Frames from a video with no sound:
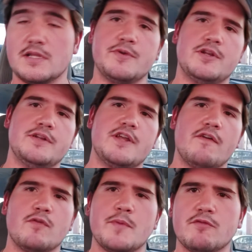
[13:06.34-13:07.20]
limited
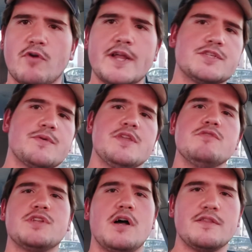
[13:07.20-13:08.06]
government, right? So he
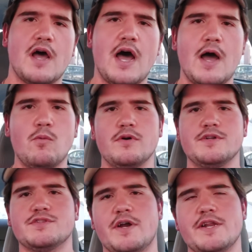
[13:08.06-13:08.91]
used all the hot
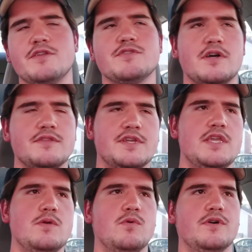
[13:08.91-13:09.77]
words, right? He used all the
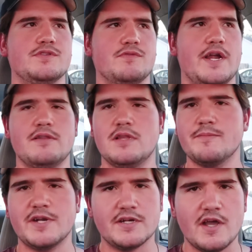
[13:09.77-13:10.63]
key words, right?
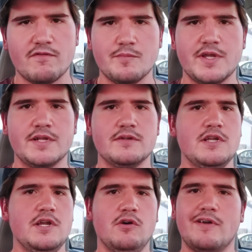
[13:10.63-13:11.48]
Limited government,
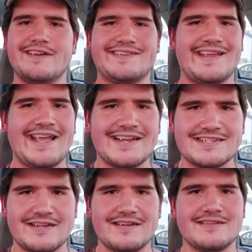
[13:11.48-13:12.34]
right?
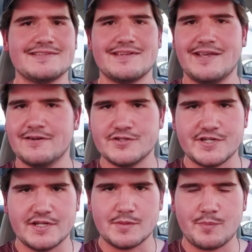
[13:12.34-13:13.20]
Tax cuts,
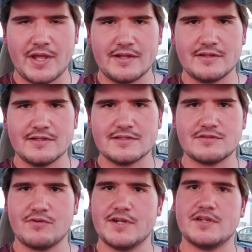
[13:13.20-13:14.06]
energy
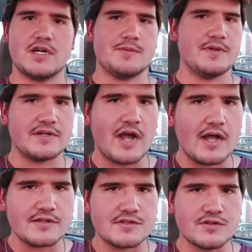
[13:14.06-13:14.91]
independence, right? Talked about the
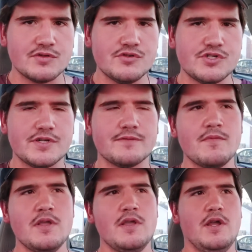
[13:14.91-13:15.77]
Constitution,
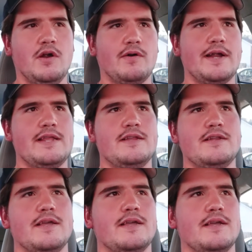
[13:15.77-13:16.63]
right? And